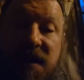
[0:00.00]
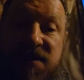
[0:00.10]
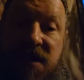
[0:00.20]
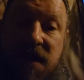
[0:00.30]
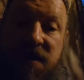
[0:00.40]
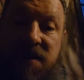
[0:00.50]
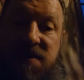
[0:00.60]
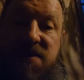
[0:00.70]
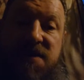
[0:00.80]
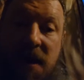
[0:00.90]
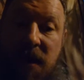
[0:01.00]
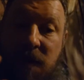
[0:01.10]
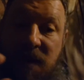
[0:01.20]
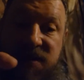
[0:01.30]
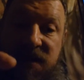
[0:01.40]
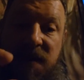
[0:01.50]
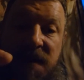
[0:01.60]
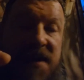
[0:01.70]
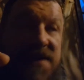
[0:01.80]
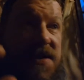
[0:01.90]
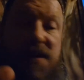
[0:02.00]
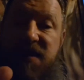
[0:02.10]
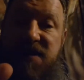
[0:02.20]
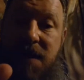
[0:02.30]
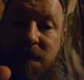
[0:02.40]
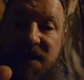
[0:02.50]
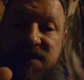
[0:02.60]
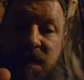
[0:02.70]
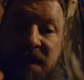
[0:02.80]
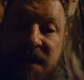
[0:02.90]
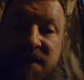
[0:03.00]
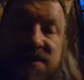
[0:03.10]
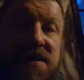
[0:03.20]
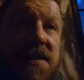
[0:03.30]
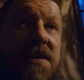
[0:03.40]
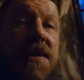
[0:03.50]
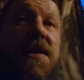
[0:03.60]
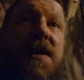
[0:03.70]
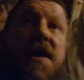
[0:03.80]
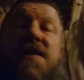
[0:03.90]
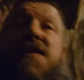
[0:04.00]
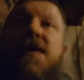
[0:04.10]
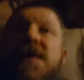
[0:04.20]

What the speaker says: ago that used CR123s, and they're like $10 a piece. And it took,